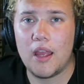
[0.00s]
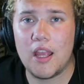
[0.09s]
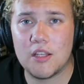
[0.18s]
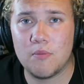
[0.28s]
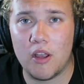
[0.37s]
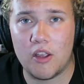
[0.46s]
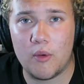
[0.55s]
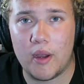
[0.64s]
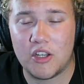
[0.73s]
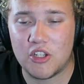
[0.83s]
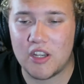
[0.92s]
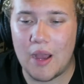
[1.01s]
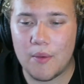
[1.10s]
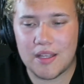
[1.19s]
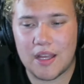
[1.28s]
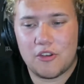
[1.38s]
Here's my question. How
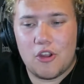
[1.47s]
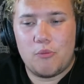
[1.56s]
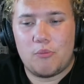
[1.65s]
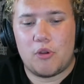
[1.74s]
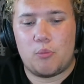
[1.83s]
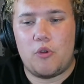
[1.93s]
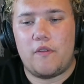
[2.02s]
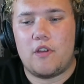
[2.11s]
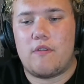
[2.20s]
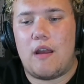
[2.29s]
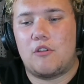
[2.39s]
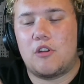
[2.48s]
is that notebook moving around?